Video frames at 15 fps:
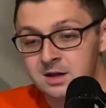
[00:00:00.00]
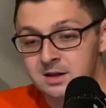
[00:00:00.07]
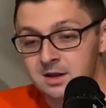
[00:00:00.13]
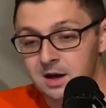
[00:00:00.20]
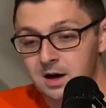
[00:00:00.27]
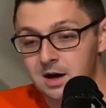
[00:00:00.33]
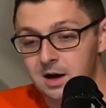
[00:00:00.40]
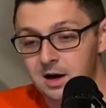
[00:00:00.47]

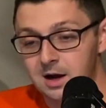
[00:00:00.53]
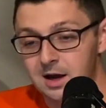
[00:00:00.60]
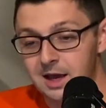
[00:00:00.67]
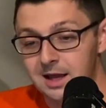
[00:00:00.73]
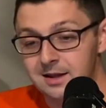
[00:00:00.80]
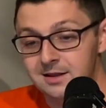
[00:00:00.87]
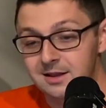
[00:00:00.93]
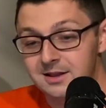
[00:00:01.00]

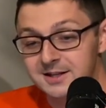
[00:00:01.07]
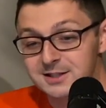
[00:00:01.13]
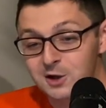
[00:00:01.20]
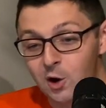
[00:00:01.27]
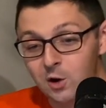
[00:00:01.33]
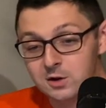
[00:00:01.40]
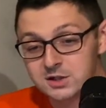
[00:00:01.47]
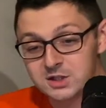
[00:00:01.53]
And this
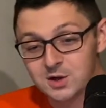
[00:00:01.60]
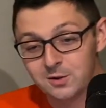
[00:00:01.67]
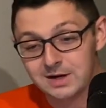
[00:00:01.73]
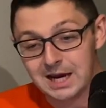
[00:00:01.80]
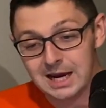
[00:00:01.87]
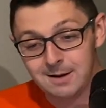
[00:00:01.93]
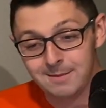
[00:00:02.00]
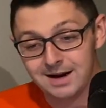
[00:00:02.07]
also
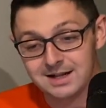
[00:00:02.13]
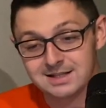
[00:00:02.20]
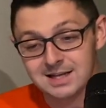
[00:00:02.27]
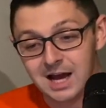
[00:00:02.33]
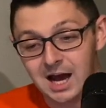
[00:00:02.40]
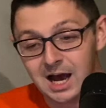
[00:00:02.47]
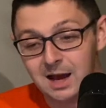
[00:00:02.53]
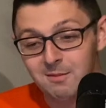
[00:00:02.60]
came at a
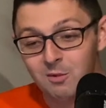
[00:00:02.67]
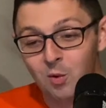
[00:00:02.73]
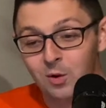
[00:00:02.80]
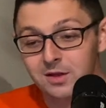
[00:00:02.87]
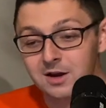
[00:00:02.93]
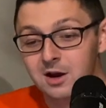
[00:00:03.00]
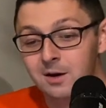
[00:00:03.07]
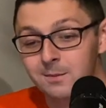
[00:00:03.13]
time
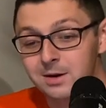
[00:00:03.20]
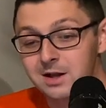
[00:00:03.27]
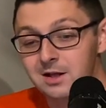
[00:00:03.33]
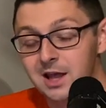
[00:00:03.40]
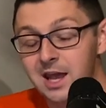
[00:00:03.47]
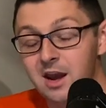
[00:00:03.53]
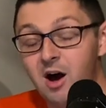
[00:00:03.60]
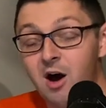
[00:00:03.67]
where the company
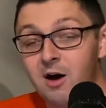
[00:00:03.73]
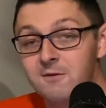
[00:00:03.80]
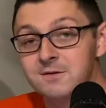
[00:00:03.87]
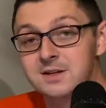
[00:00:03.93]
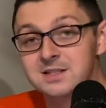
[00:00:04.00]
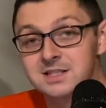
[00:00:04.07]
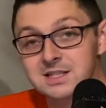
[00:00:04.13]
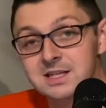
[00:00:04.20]
laid off
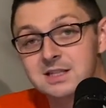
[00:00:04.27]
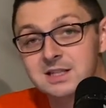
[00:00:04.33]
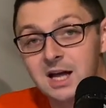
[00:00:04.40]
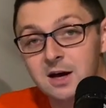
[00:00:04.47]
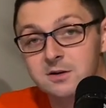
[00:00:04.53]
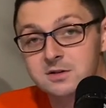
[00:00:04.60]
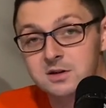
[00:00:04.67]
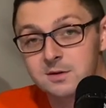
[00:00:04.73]

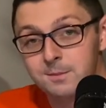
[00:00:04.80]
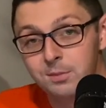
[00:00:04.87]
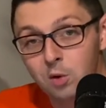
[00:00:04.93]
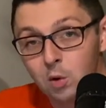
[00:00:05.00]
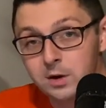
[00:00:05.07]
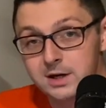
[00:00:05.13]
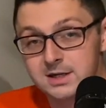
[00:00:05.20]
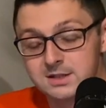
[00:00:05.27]
6,000
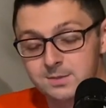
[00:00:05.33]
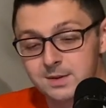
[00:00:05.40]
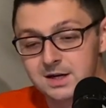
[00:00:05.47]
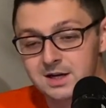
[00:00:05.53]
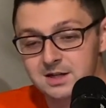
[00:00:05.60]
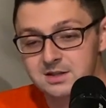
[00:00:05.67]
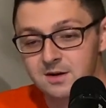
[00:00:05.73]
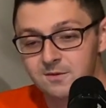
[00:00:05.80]
employees
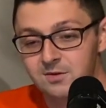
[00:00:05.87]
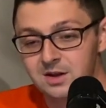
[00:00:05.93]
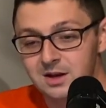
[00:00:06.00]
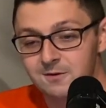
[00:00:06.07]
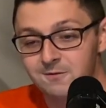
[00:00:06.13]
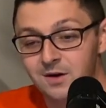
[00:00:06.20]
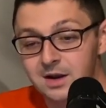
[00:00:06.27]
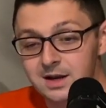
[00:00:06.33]
because of
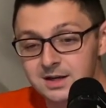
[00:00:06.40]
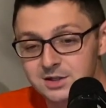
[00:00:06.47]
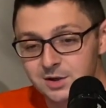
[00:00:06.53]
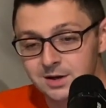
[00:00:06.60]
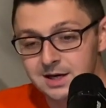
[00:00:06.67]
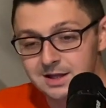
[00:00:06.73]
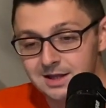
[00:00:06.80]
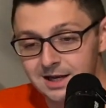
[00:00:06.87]
the
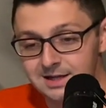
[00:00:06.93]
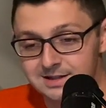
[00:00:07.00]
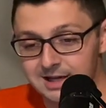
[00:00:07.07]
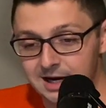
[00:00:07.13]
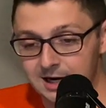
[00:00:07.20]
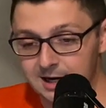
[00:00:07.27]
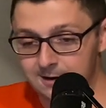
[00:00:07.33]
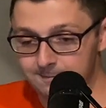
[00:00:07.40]
financial hit they had
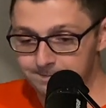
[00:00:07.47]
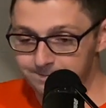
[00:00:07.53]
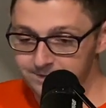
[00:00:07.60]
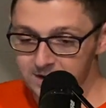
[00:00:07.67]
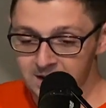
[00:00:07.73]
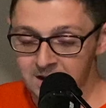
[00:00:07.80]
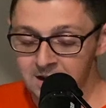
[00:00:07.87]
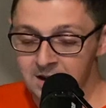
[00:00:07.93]
taken.
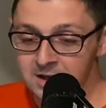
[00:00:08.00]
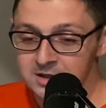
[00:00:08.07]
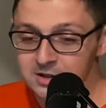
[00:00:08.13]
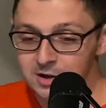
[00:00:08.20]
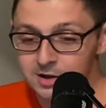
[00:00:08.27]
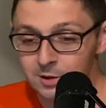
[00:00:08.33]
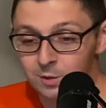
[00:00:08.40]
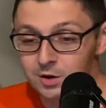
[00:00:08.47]
So
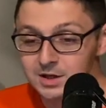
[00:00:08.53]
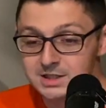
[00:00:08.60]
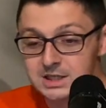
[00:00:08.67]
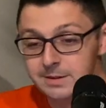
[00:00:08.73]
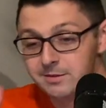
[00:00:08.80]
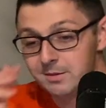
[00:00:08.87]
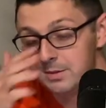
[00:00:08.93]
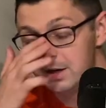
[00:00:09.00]
it didn't really
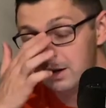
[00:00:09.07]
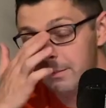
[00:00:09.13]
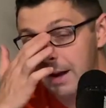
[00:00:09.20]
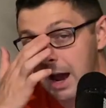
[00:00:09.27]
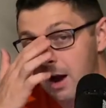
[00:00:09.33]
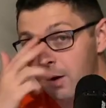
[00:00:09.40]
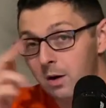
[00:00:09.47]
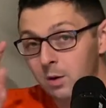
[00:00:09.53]
seem to be
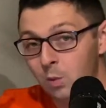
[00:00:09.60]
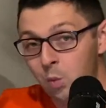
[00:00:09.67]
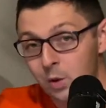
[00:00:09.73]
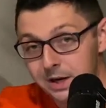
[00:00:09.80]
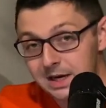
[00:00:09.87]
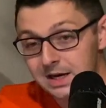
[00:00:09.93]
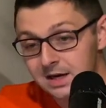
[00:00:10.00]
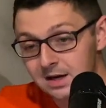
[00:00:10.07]
about
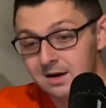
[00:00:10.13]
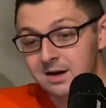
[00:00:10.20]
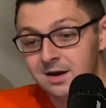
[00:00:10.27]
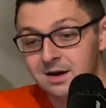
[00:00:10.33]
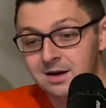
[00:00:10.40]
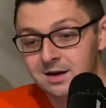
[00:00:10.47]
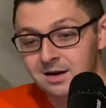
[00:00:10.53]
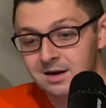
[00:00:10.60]
we
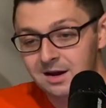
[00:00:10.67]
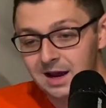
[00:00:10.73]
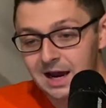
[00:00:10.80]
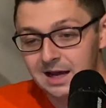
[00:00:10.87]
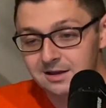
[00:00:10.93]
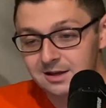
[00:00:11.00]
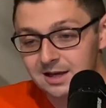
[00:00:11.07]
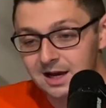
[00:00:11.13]

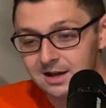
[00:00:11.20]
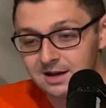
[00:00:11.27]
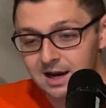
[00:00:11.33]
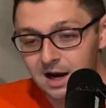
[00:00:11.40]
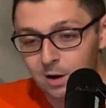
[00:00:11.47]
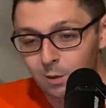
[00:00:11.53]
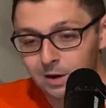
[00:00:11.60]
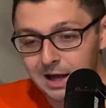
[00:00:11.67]
at the end
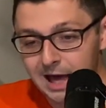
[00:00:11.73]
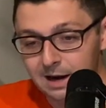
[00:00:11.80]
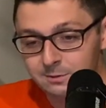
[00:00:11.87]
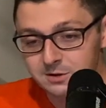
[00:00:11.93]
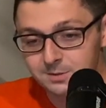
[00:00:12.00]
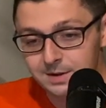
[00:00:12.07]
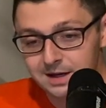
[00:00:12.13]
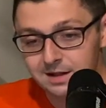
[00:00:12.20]
there when Adam
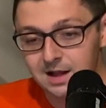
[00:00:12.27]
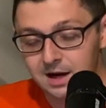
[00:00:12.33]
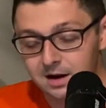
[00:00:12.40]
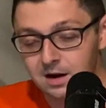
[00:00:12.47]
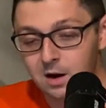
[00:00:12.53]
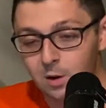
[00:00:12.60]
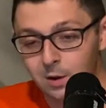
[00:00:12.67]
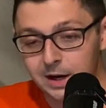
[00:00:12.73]
was being let
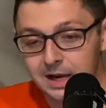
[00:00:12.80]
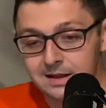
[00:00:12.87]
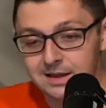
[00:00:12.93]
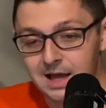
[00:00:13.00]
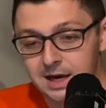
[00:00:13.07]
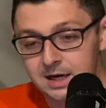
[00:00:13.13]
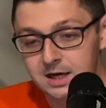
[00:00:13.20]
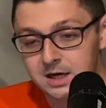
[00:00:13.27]
go and getting
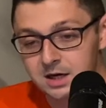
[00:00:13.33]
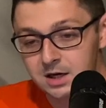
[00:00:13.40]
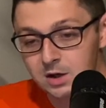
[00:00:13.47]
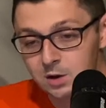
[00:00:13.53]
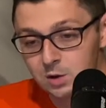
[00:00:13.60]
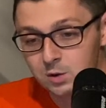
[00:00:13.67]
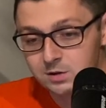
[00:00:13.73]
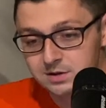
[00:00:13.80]
that
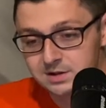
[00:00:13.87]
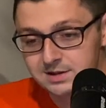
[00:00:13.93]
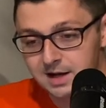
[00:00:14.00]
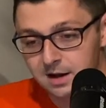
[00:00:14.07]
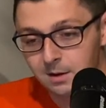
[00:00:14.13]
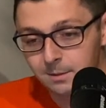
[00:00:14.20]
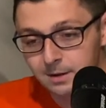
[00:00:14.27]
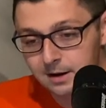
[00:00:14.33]
huge
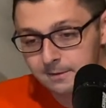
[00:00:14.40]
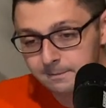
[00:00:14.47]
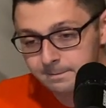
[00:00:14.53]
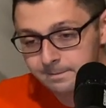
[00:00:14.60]
settlement.